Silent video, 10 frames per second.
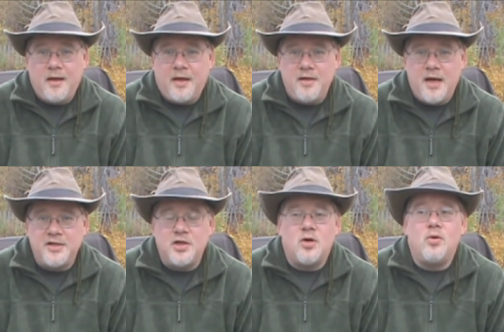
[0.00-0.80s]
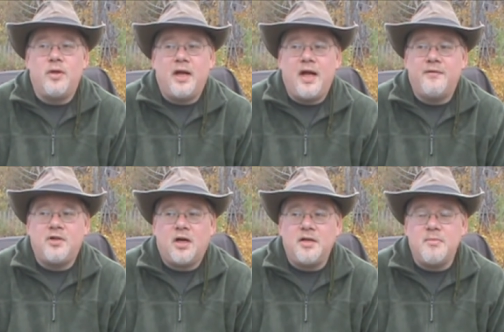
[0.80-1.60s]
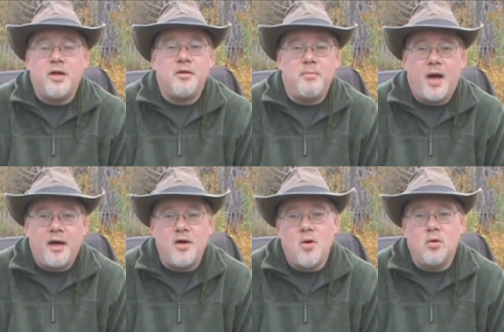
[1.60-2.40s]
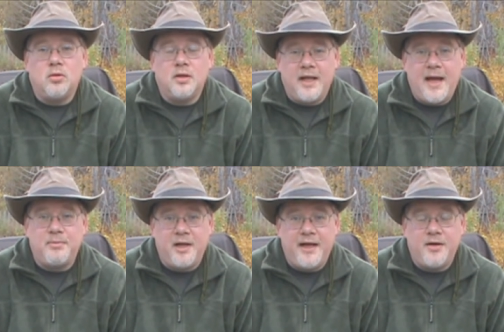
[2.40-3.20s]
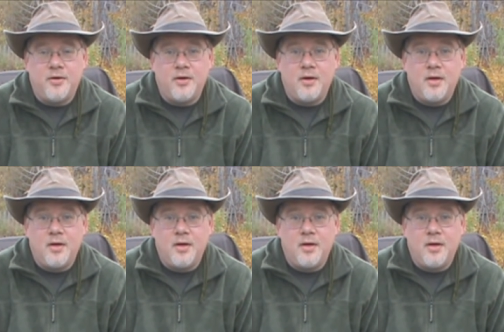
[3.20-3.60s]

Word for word: Now, you guys know that I have talked about the Bahco Laplander